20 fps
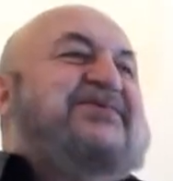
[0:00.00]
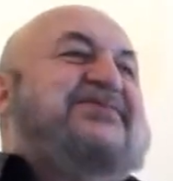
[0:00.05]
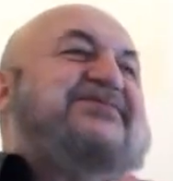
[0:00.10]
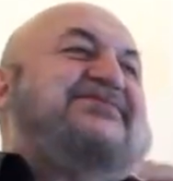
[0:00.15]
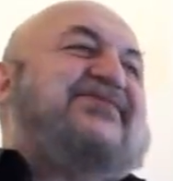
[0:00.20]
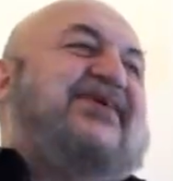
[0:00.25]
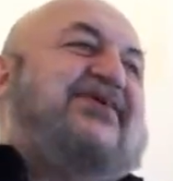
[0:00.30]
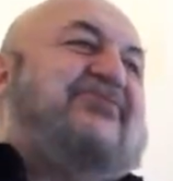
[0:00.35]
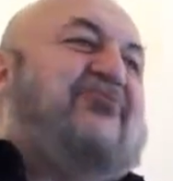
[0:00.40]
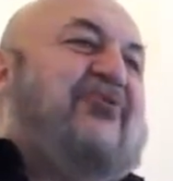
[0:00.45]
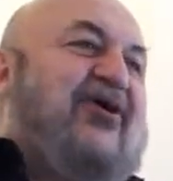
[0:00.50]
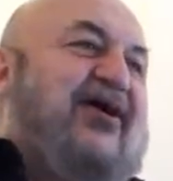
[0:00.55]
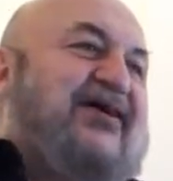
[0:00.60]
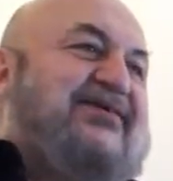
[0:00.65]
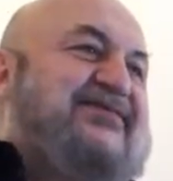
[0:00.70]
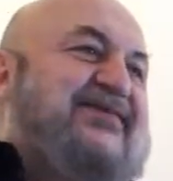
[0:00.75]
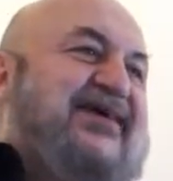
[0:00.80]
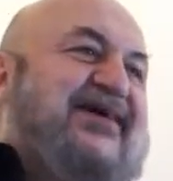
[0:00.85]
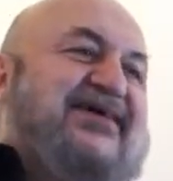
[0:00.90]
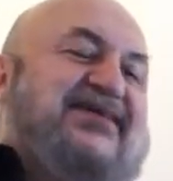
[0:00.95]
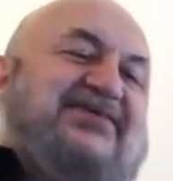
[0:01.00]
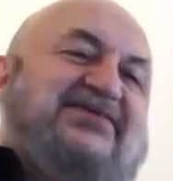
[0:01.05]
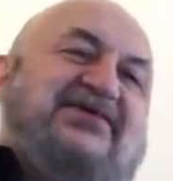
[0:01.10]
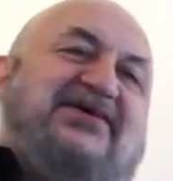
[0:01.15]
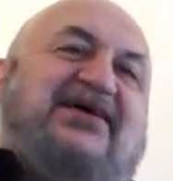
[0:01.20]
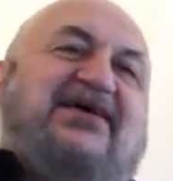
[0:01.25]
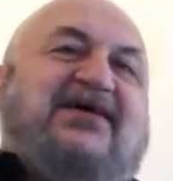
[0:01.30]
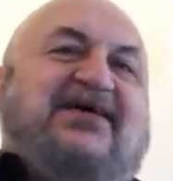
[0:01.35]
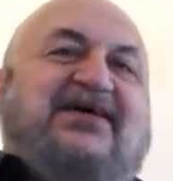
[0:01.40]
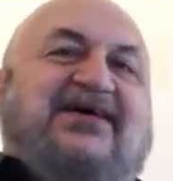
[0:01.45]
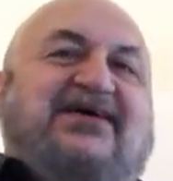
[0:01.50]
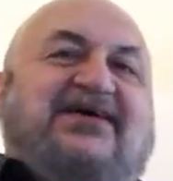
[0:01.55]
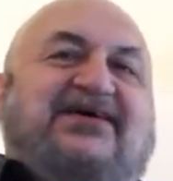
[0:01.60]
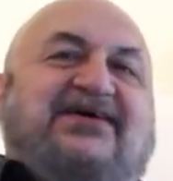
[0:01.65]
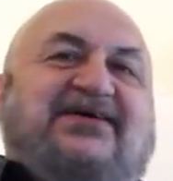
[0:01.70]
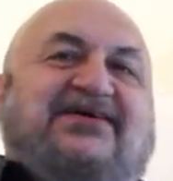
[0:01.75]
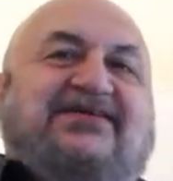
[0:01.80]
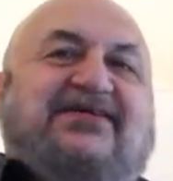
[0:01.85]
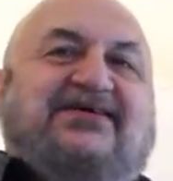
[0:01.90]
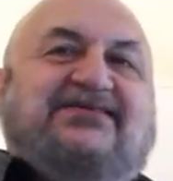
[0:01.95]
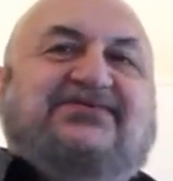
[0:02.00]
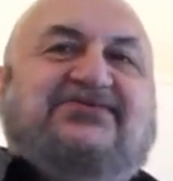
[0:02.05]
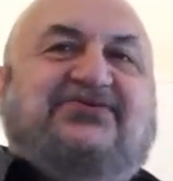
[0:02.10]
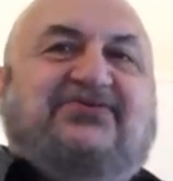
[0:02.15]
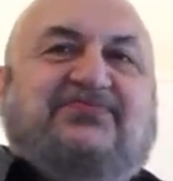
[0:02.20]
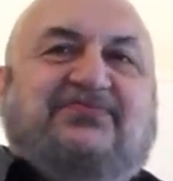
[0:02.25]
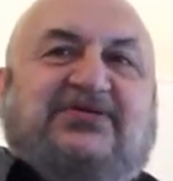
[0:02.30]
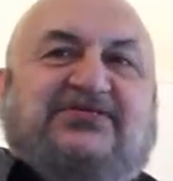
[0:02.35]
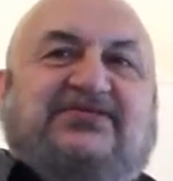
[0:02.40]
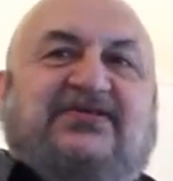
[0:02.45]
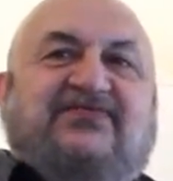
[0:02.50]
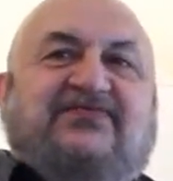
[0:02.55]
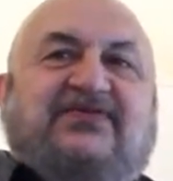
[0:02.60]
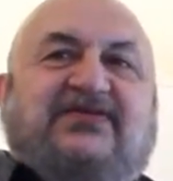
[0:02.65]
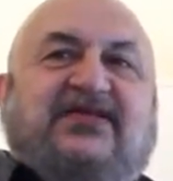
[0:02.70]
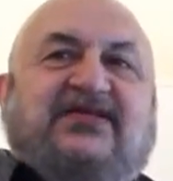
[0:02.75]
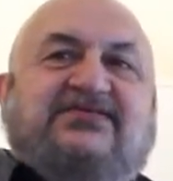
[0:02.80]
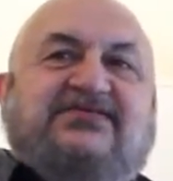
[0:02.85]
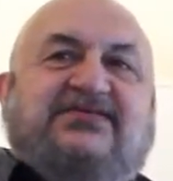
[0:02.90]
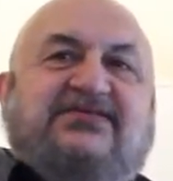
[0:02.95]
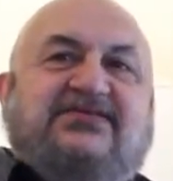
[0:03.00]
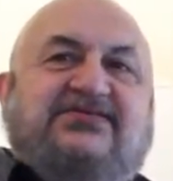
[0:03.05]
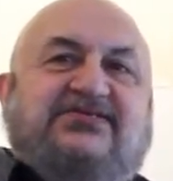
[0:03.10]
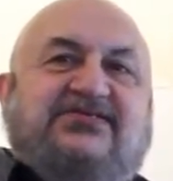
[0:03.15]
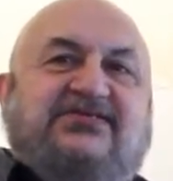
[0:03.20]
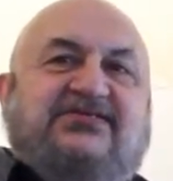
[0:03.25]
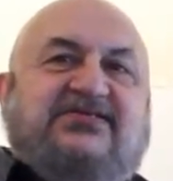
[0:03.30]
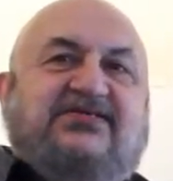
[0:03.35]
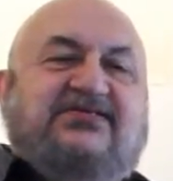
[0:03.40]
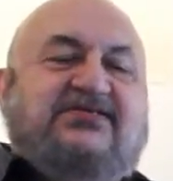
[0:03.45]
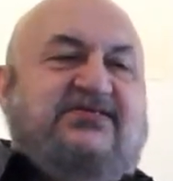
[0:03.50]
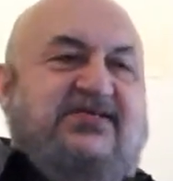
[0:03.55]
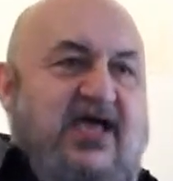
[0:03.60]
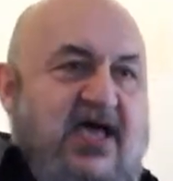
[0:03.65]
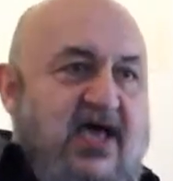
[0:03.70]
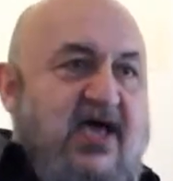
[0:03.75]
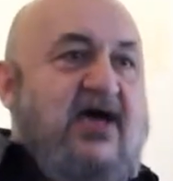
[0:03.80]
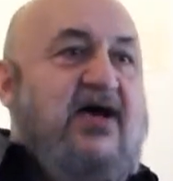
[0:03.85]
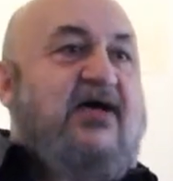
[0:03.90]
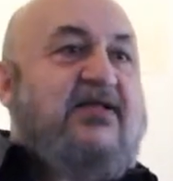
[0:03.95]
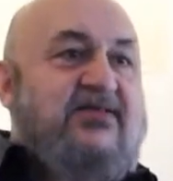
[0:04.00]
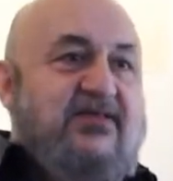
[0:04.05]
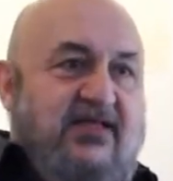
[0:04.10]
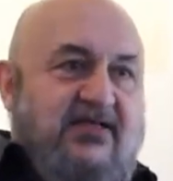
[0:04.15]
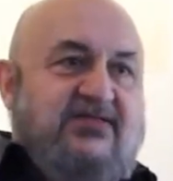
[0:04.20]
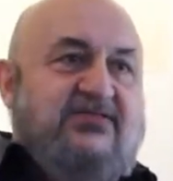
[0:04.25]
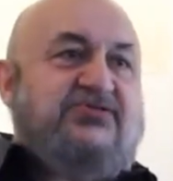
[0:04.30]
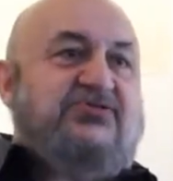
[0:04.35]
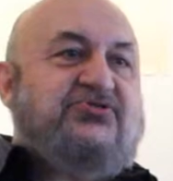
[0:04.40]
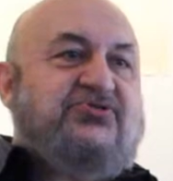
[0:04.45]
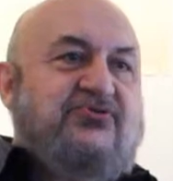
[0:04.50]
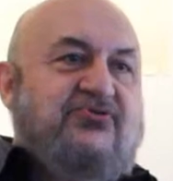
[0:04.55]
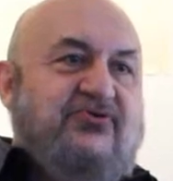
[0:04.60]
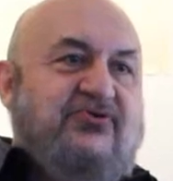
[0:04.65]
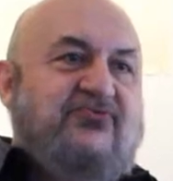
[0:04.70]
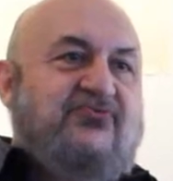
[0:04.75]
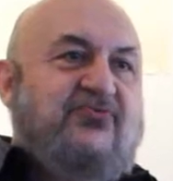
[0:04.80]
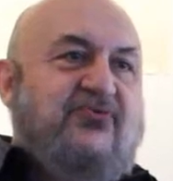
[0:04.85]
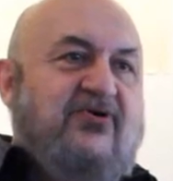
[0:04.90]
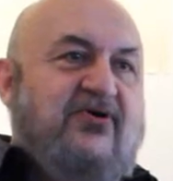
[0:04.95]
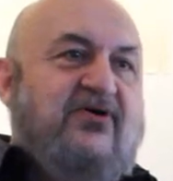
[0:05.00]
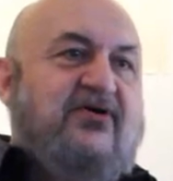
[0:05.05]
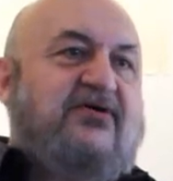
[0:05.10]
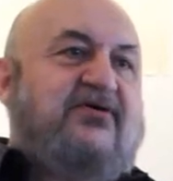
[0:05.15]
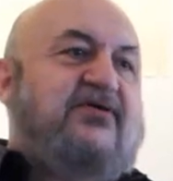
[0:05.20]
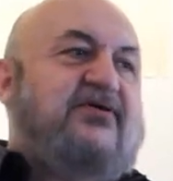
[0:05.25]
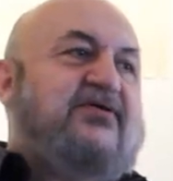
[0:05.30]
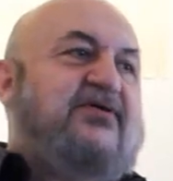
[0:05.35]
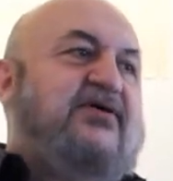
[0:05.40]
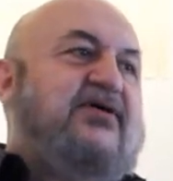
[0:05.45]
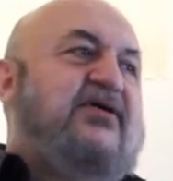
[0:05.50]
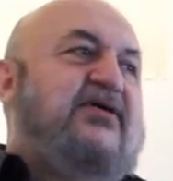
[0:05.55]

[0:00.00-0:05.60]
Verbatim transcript: So I walked in and I showed my stuff to Nancy, and she says, Yeah, I'd like to show your work.